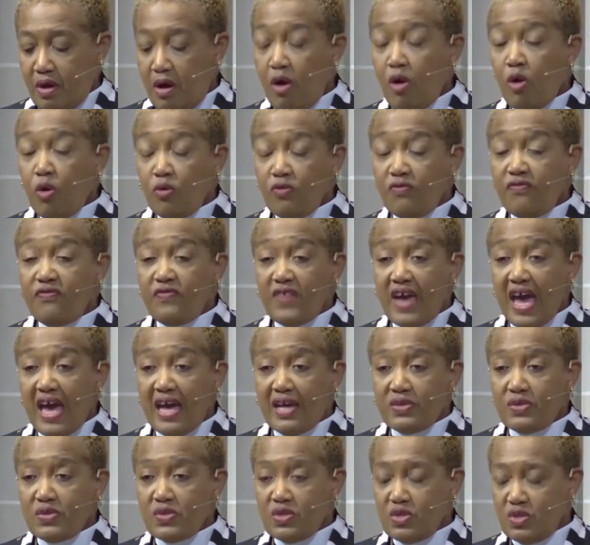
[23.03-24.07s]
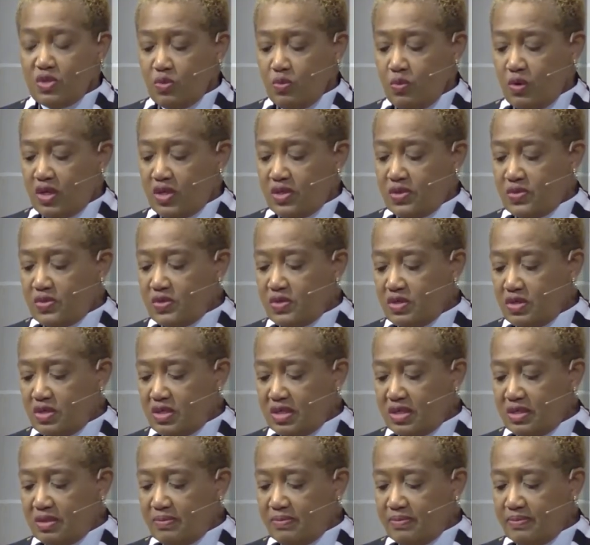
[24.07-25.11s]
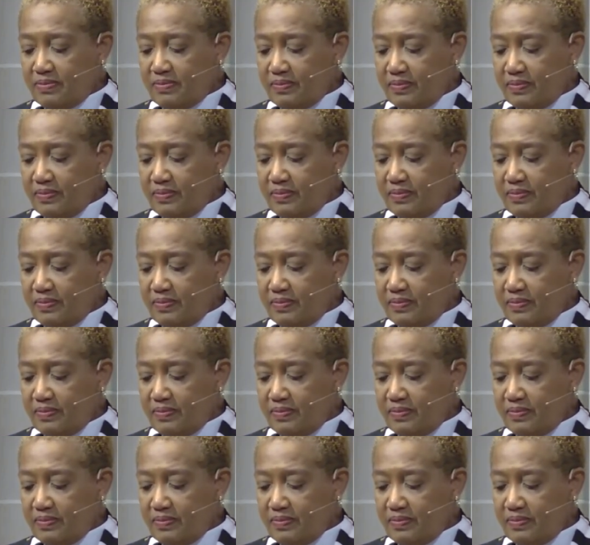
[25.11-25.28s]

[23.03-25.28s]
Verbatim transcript: Hold fast to what is good.